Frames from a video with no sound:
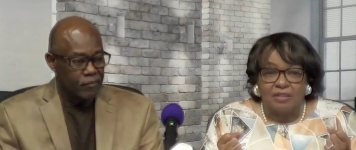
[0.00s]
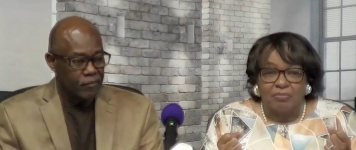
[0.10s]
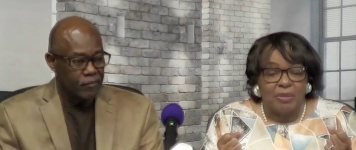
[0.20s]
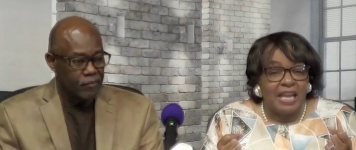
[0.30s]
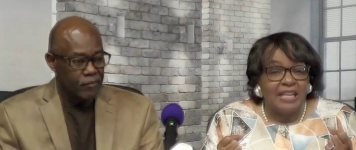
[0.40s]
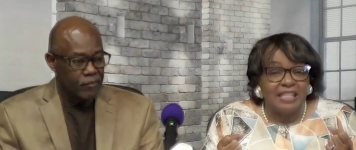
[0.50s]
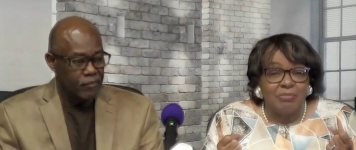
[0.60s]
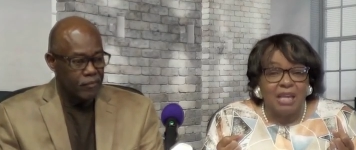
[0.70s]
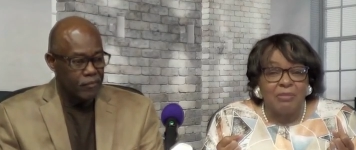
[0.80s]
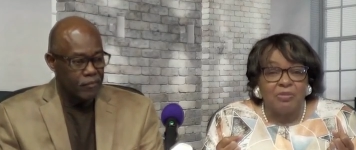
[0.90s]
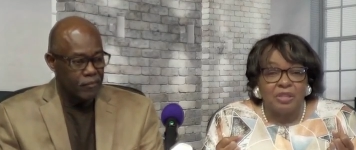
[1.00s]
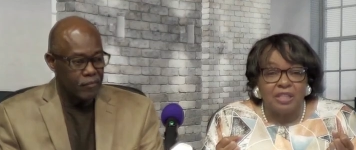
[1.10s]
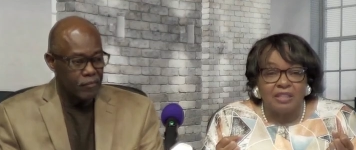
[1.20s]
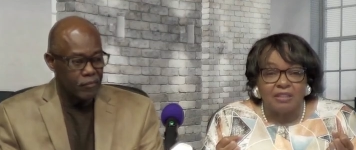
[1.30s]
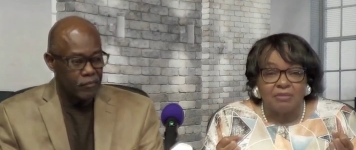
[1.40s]
Speaker 1: Man didn't make me
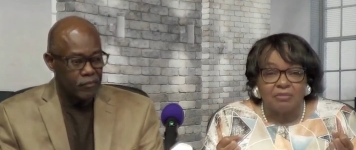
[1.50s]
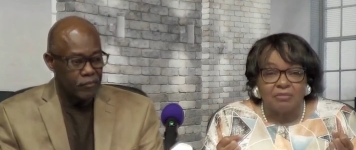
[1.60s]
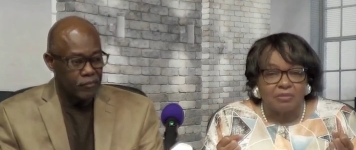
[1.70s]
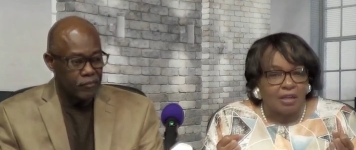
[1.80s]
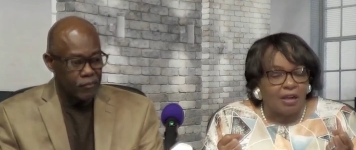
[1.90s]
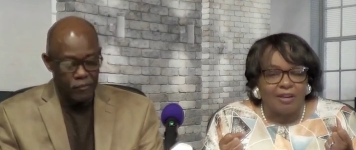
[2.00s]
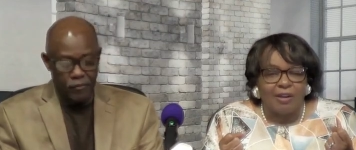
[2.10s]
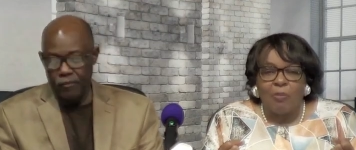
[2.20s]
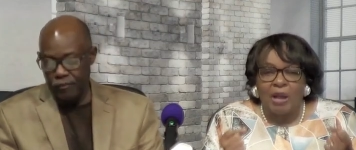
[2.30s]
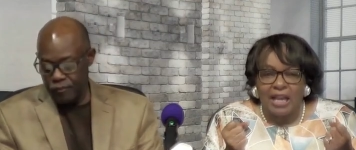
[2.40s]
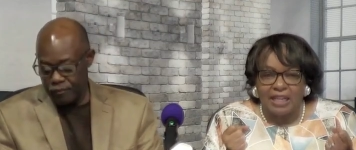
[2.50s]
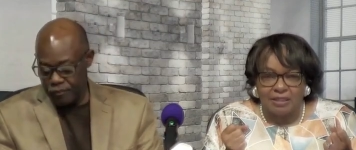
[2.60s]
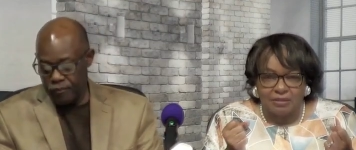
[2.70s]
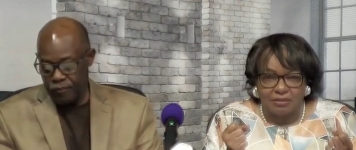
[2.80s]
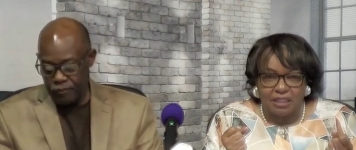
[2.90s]
rich. God mm-hmm, Almighty
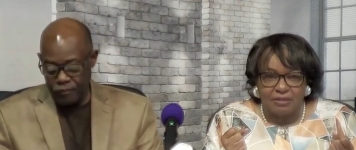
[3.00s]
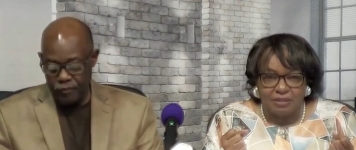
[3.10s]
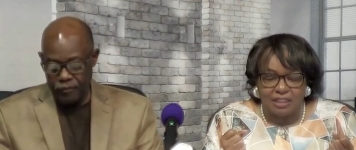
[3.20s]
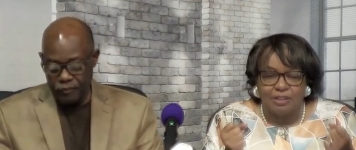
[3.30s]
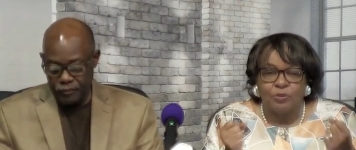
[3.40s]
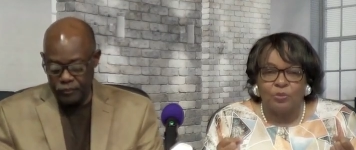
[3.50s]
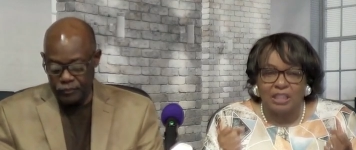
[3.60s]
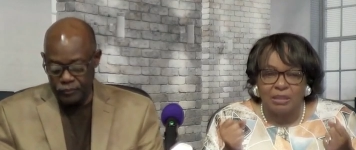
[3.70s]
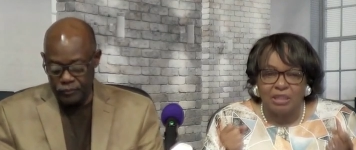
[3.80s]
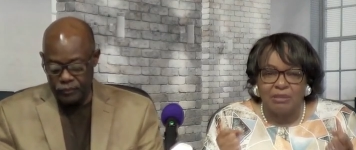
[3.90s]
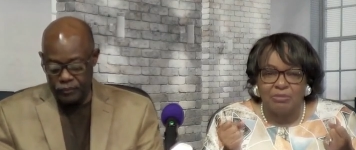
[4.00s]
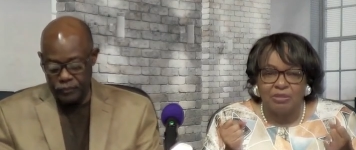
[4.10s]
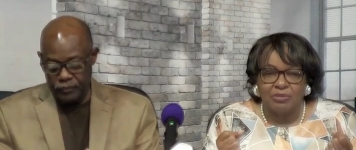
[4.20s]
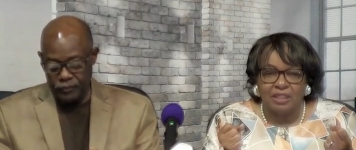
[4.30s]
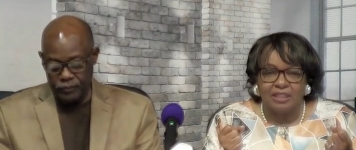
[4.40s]
mm-hmm, mm-hmm. is the one that made
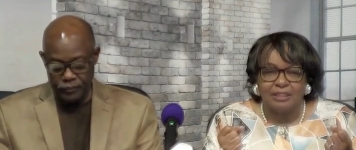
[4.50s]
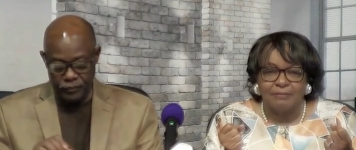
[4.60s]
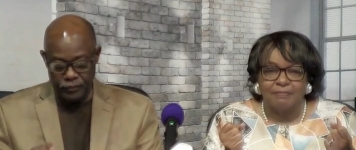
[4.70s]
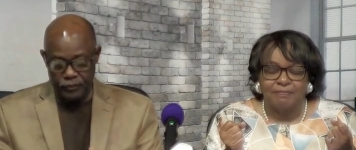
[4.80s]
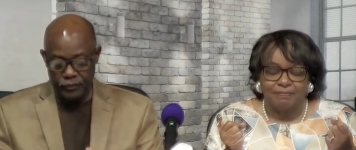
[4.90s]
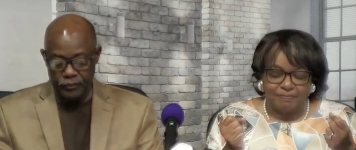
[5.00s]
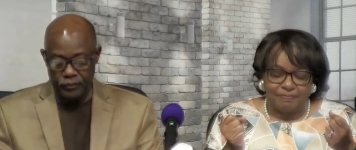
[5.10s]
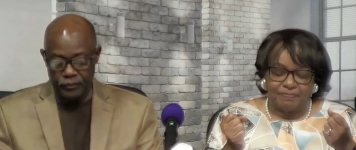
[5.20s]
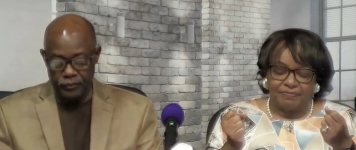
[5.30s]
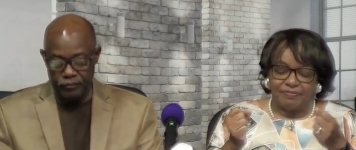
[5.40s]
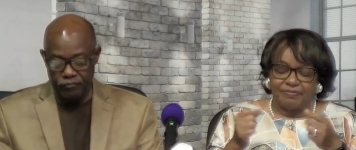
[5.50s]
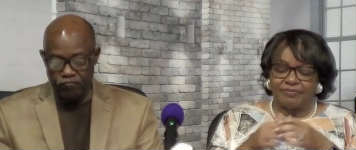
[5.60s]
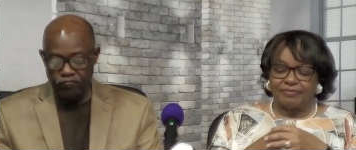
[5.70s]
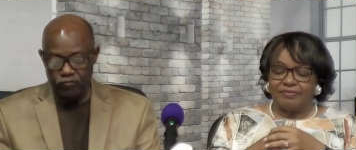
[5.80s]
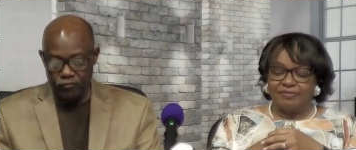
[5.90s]
me rich.
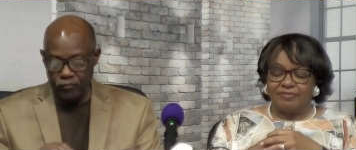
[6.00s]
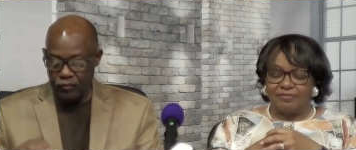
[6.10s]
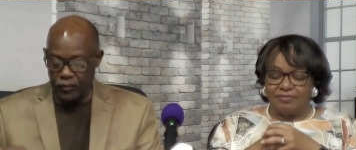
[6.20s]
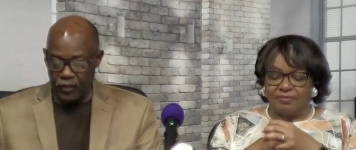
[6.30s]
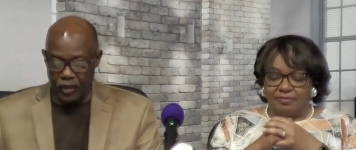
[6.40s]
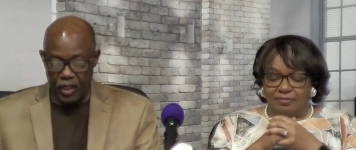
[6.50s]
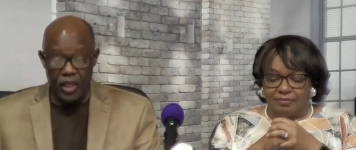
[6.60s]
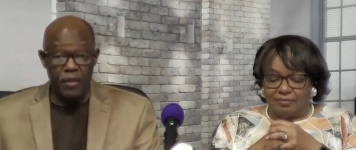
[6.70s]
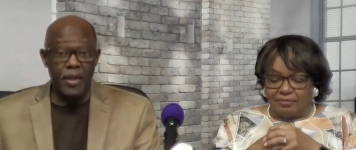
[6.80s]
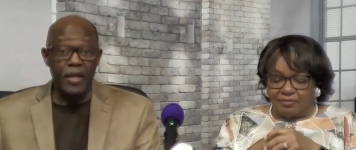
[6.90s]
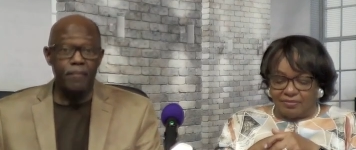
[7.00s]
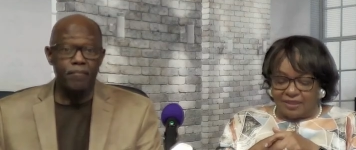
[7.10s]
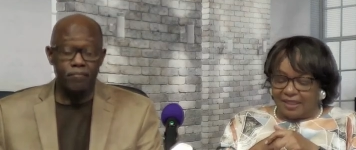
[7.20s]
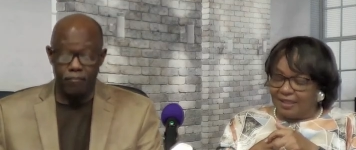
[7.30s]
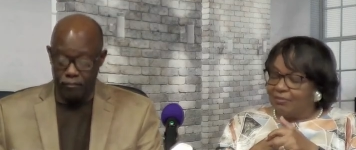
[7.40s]
Speaker 2: Mm-hmm. Amen.
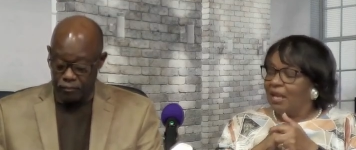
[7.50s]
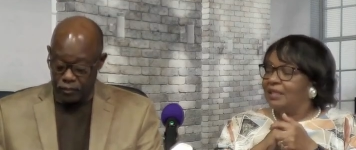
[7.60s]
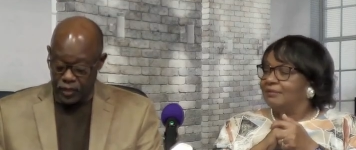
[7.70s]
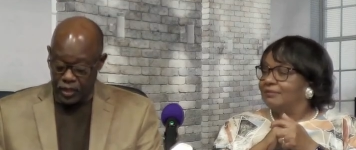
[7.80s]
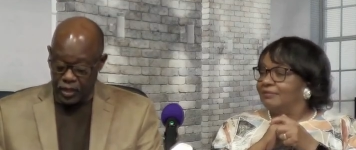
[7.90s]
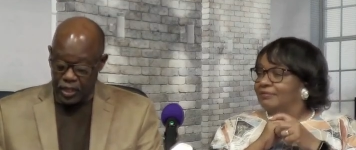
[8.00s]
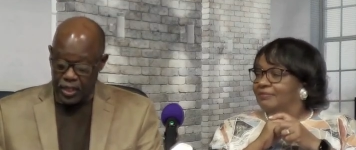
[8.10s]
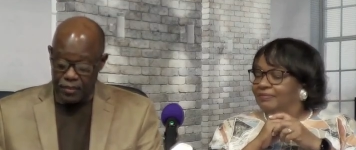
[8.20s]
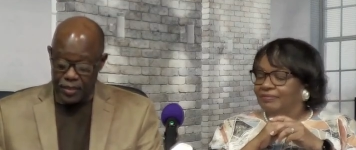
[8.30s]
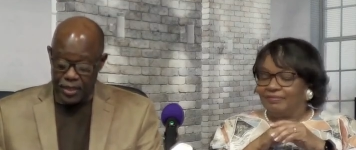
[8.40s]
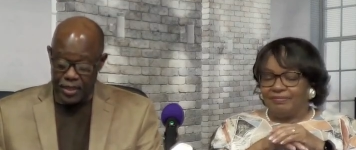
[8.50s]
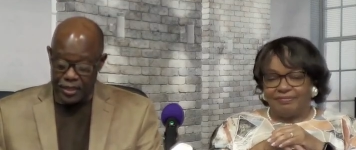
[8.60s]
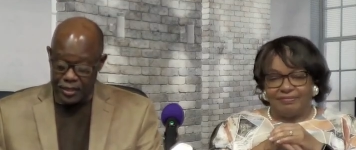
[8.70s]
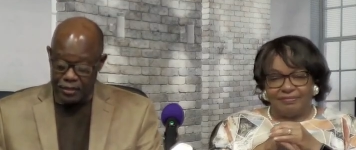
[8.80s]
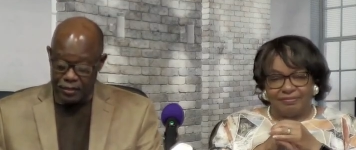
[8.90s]
Amen. Amen.
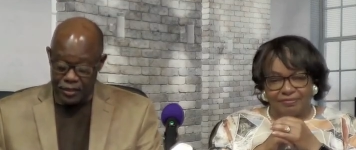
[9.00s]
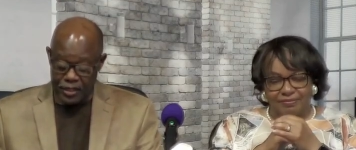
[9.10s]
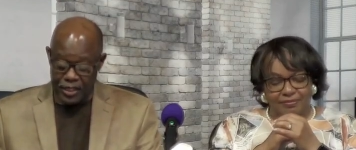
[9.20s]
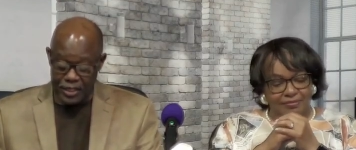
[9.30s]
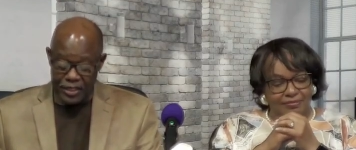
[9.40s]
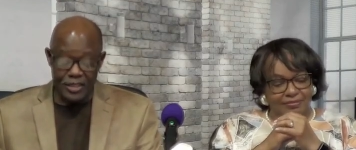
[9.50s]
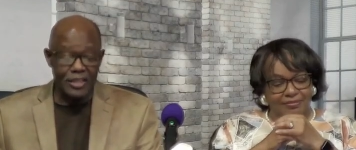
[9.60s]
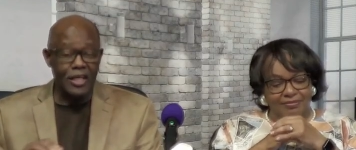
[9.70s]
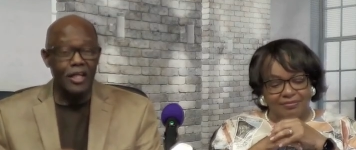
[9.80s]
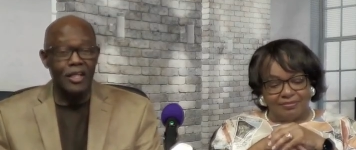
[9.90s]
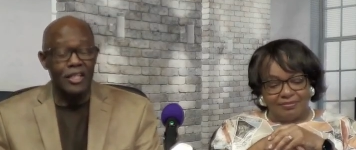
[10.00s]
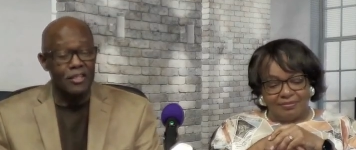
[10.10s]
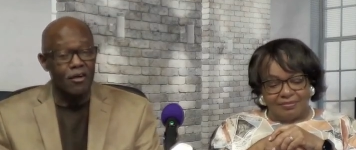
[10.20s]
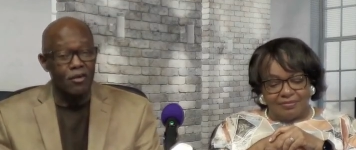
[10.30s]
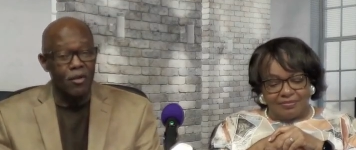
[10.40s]
All right. His God. It's
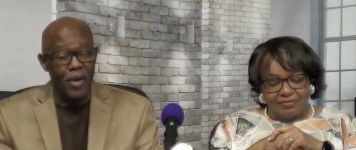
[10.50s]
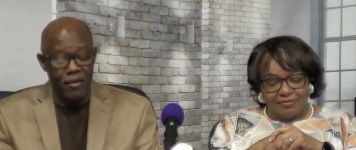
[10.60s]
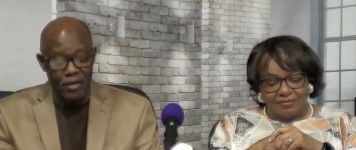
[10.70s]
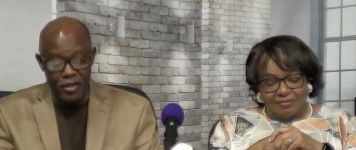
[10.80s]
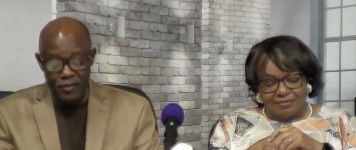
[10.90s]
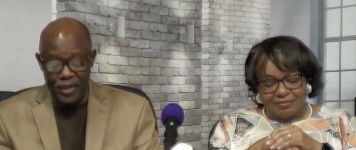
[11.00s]
all about Him.